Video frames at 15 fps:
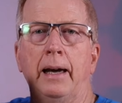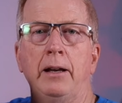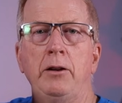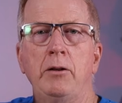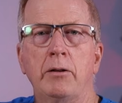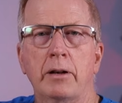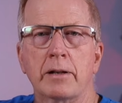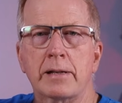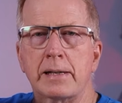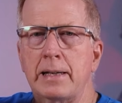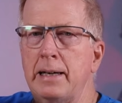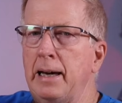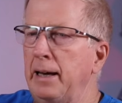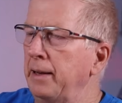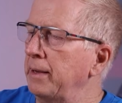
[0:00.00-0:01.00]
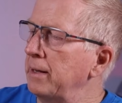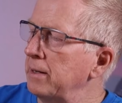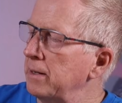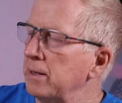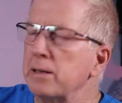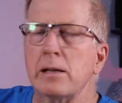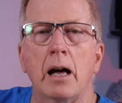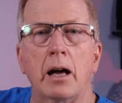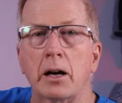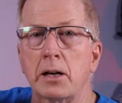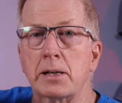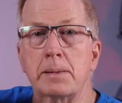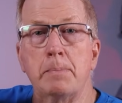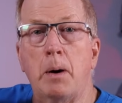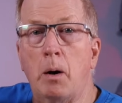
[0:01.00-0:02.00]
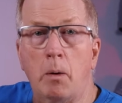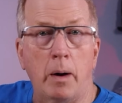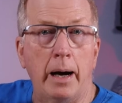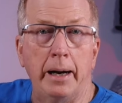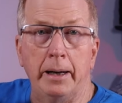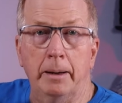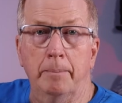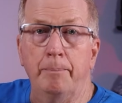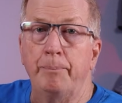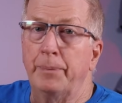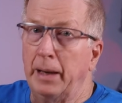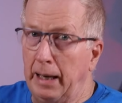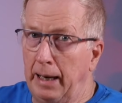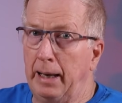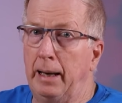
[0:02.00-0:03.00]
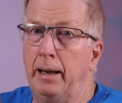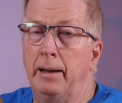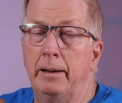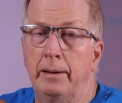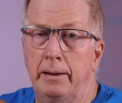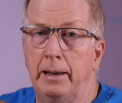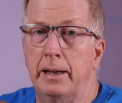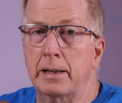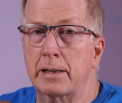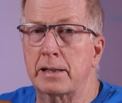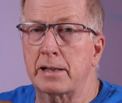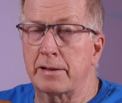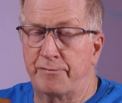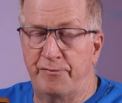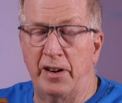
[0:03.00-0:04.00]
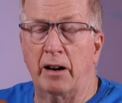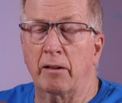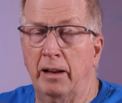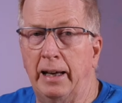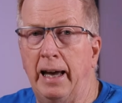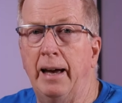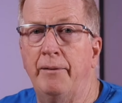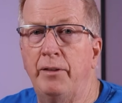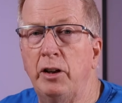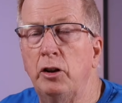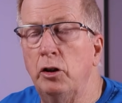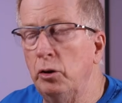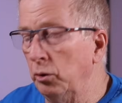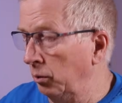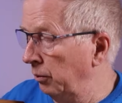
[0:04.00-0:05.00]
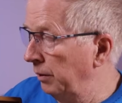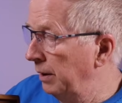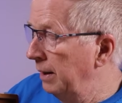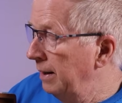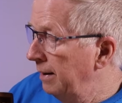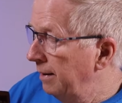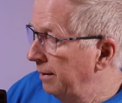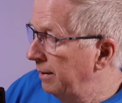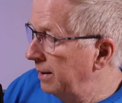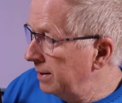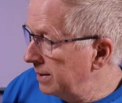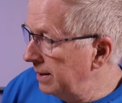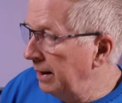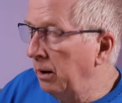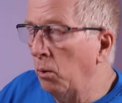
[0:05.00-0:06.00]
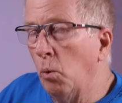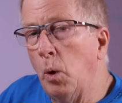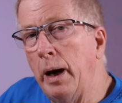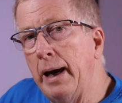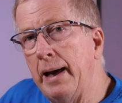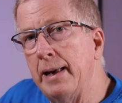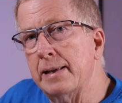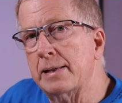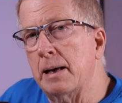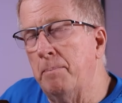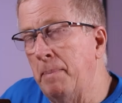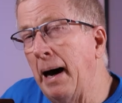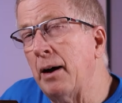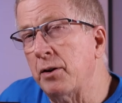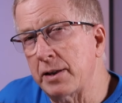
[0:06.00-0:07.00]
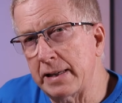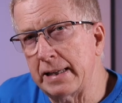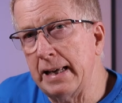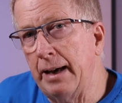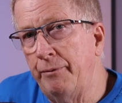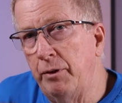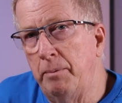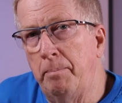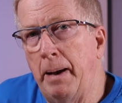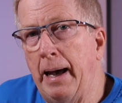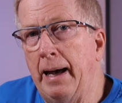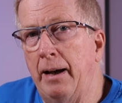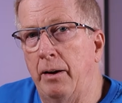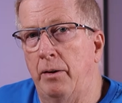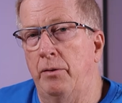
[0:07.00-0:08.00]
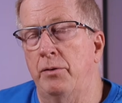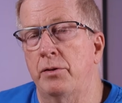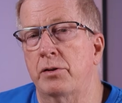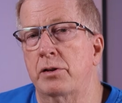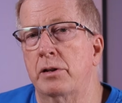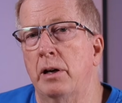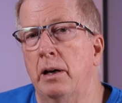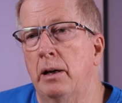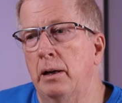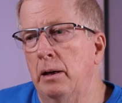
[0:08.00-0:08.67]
And you can see this is not a small item, and it's fairly heavy too. This thing weighs about 7 pounds